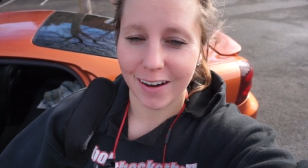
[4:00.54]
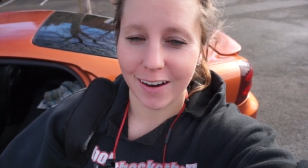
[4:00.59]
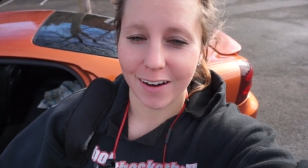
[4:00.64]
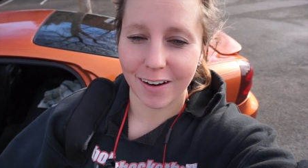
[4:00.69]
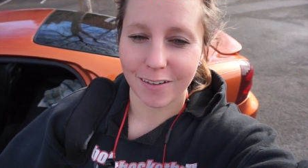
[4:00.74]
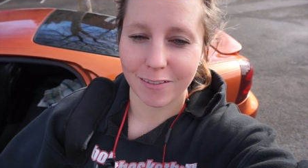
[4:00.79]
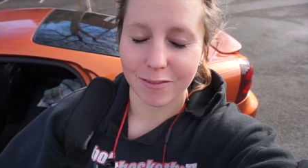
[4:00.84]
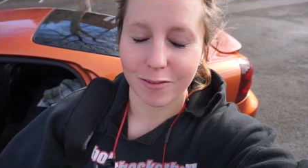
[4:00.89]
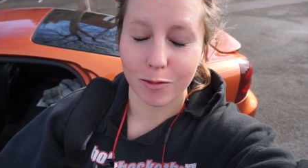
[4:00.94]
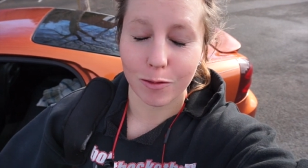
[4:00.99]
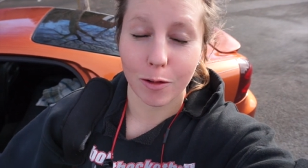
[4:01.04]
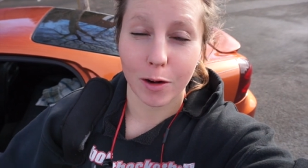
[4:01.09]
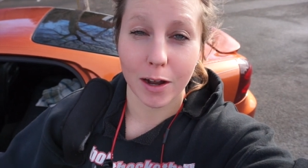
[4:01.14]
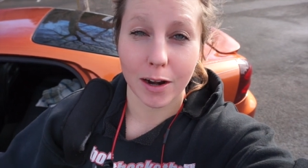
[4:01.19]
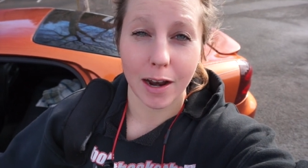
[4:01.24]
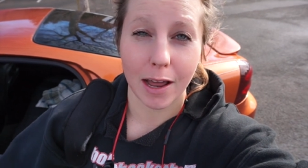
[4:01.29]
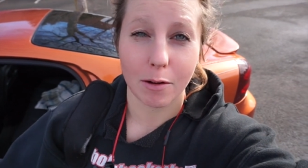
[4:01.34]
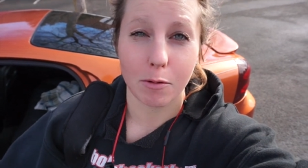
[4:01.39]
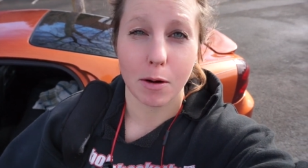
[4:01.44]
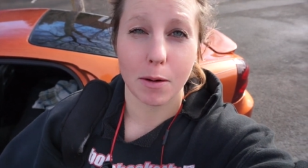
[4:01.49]
of what
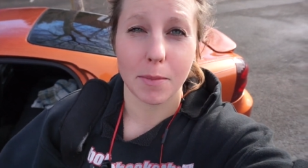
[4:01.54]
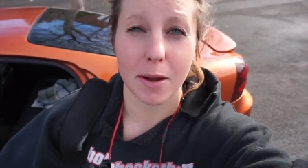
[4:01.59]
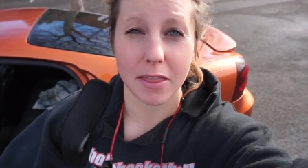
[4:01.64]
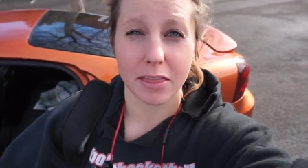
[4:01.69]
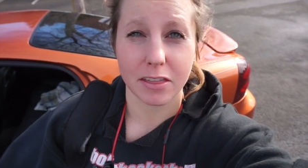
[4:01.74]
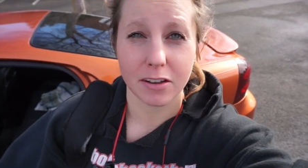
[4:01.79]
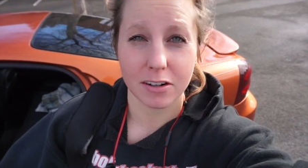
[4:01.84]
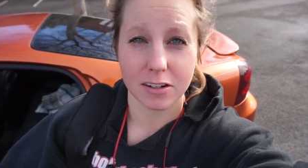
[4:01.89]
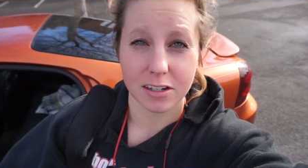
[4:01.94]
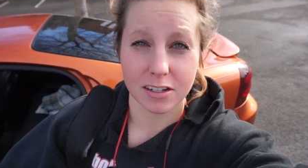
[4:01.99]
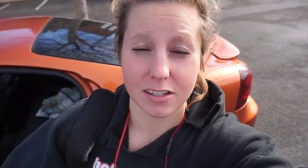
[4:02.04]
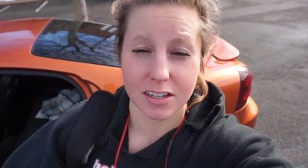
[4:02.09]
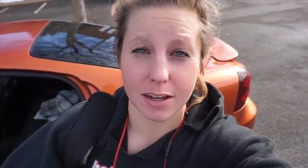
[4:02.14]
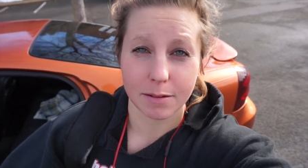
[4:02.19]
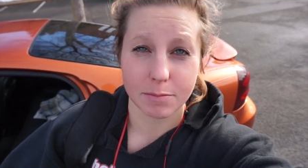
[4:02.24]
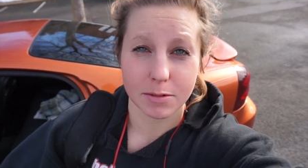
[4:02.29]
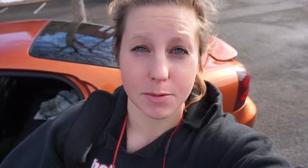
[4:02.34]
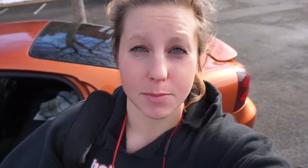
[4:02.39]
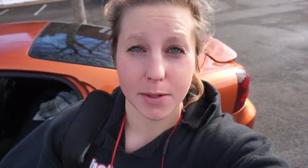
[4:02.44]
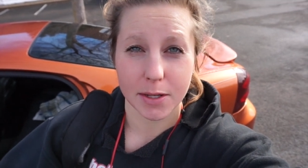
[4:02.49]
I want my third
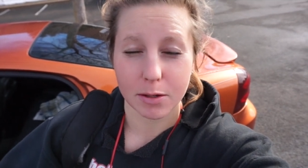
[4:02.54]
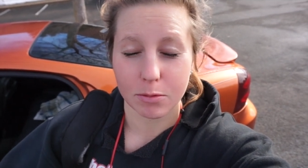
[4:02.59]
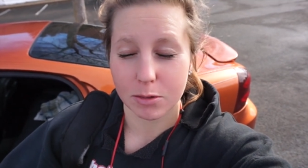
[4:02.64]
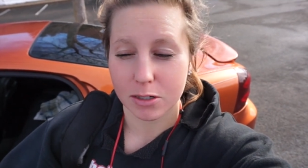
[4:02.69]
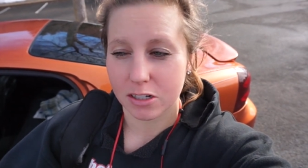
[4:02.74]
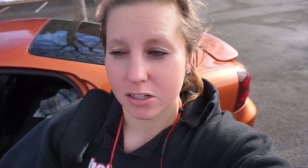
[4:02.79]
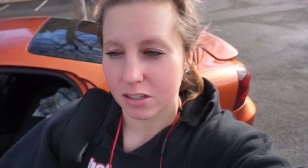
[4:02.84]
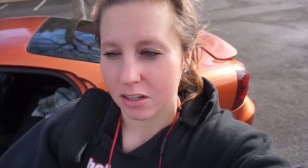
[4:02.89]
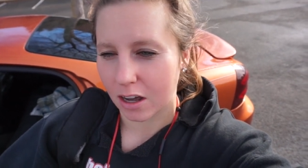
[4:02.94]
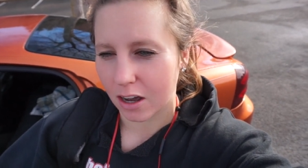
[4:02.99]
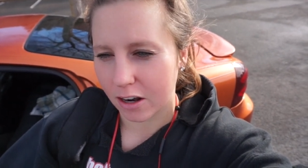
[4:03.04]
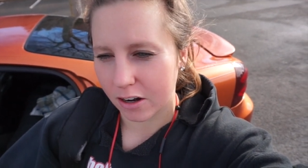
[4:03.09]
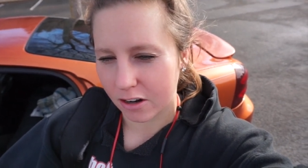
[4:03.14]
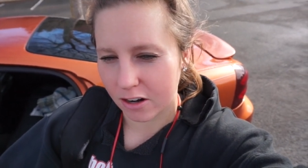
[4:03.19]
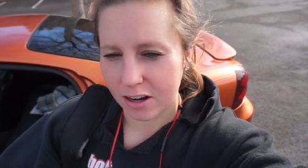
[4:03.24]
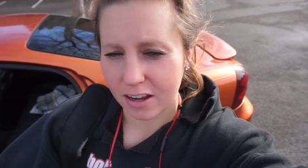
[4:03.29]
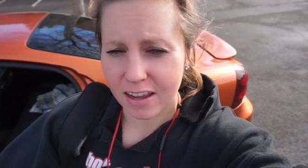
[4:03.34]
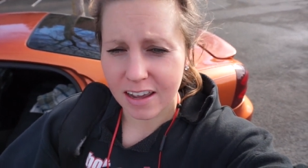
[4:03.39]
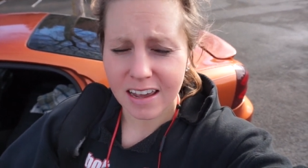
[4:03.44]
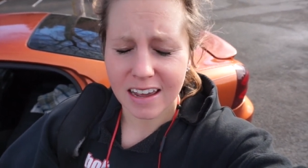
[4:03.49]
attempt to be, which is one
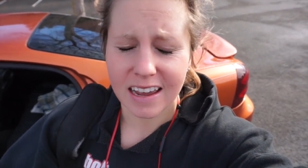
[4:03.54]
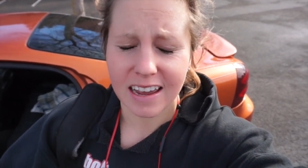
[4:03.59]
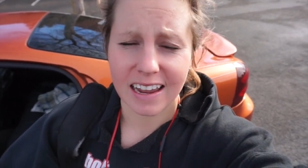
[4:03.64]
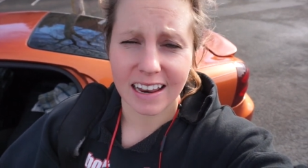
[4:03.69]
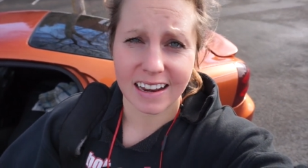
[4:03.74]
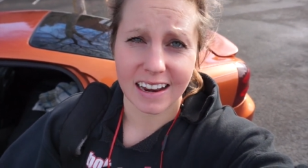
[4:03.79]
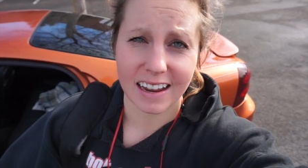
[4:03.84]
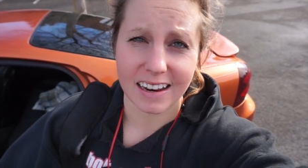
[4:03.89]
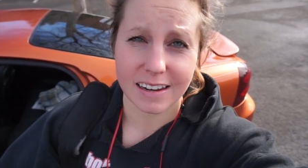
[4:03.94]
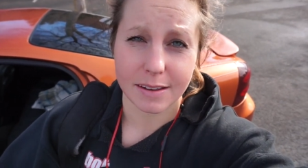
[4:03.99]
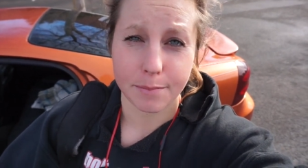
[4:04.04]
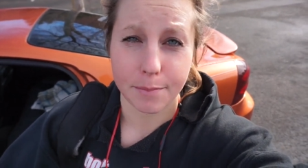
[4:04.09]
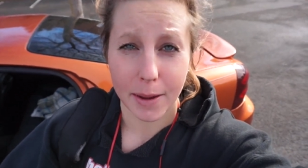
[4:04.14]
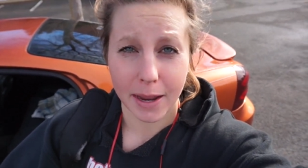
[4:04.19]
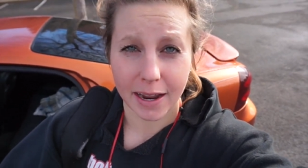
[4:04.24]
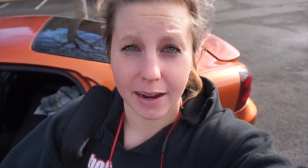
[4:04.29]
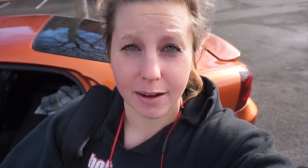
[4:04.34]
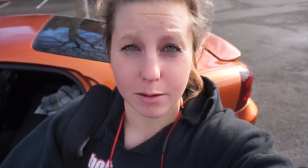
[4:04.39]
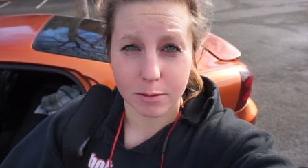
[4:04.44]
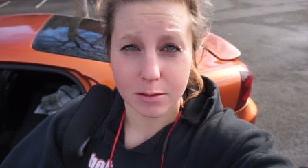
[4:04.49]
hundred ninety
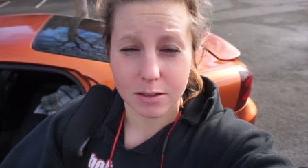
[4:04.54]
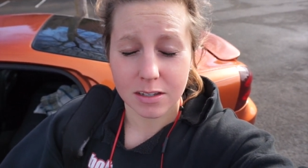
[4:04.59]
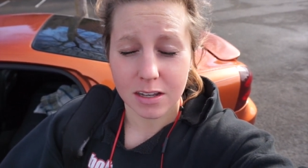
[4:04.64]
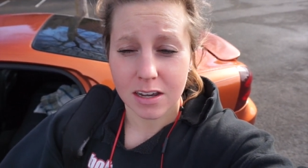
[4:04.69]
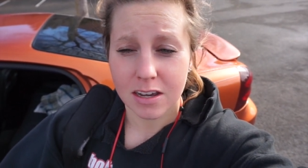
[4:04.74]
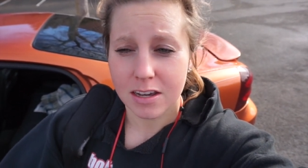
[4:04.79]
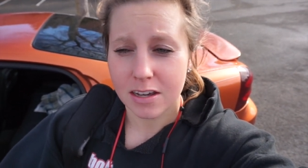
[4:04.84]
pounds.